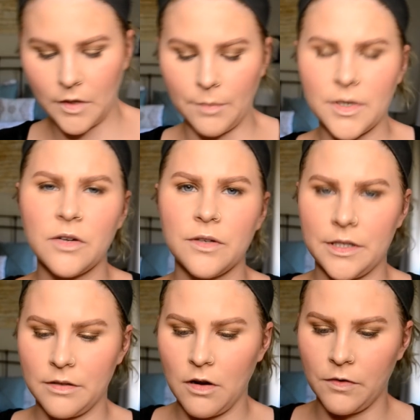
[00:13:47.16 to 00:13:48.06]
I'm going to go
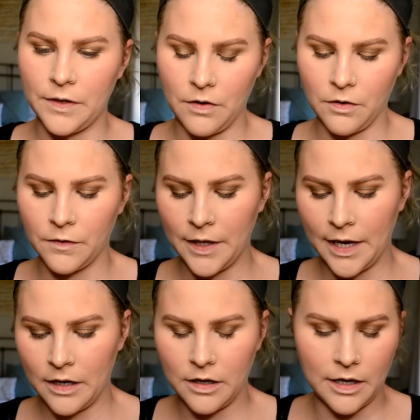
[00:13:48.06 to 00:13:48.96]
in over the, over
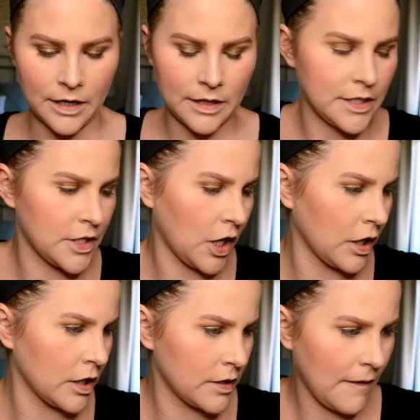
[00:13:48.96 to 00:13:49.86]
that, uh, the
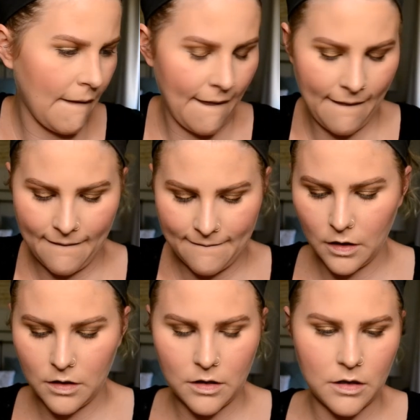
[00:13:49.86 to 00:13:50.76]
Tarte.
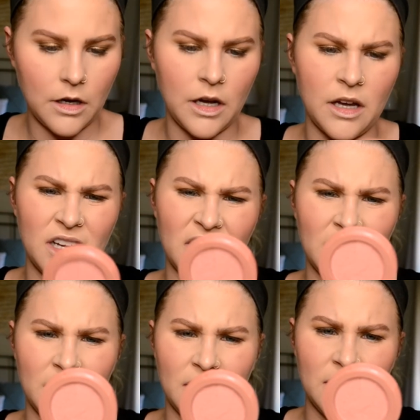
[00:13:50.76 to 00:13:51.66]

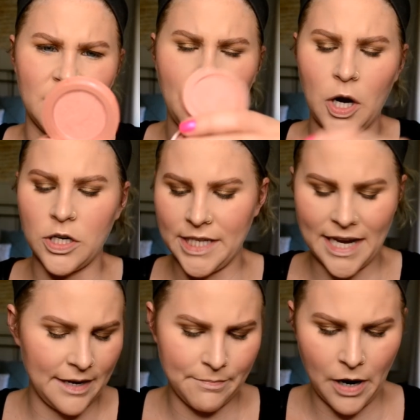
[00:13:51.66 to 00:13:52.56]
Uh,
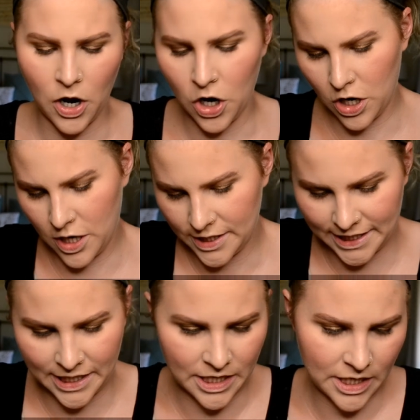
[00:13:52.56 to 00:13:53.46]
party,
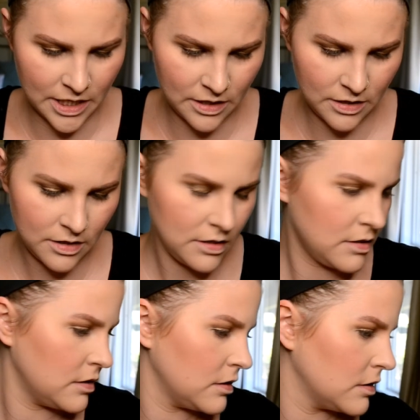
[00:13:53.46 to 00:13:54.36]
party
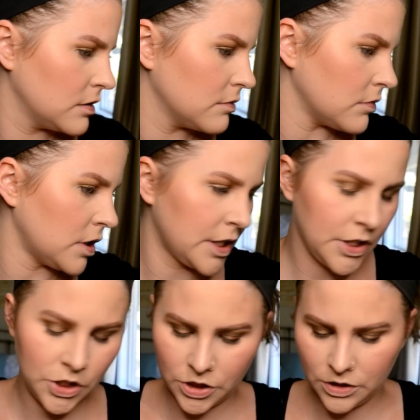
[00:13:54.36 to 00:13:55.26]

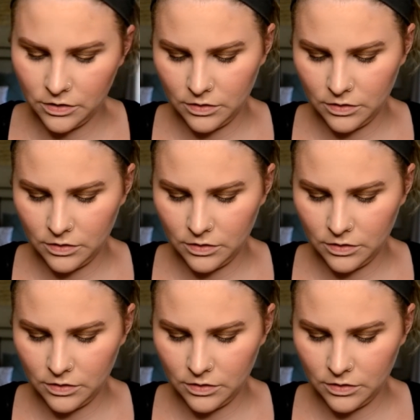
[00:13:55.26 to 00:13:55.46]
blush.